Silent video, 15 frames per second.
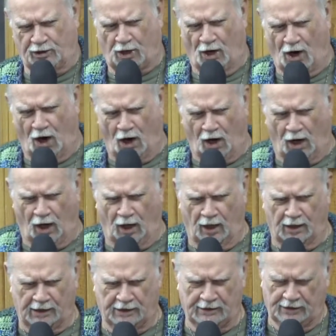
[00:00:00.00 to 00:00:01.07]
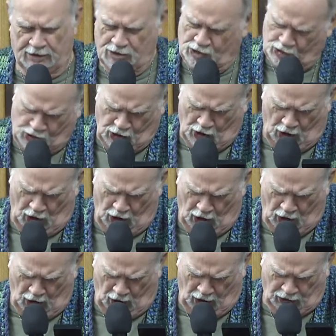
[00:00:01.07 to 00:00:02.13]
You've been a bad boy.
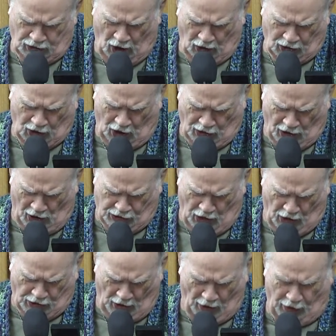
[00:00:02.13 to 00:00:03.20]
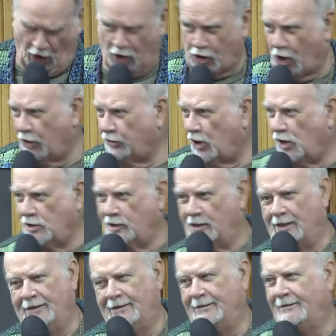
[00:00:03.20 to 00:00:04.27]
Sell your dog and give me your
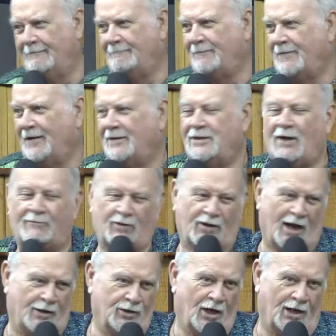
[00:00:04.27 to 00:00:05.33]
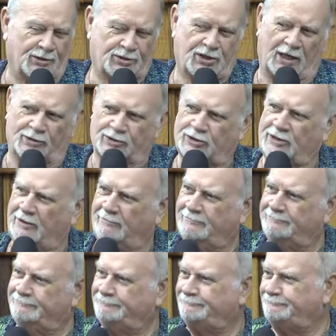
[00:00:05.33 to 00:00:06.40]
car. Yeah, yeah, yeah, yeah,
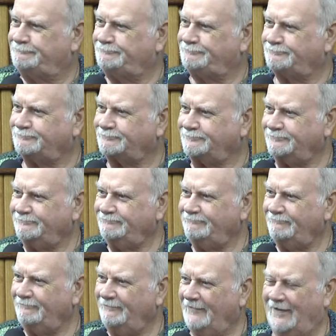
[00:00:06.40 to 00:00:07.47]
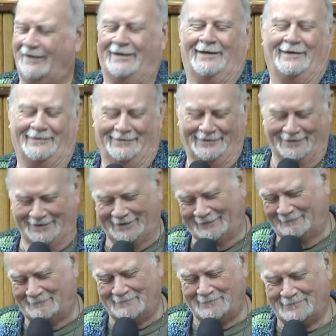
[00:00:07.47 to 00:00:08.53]
yeah, yeah, yeah, yeah.
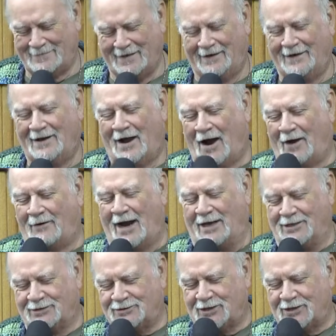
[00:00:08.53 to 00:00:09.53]
Enough of that nonsense.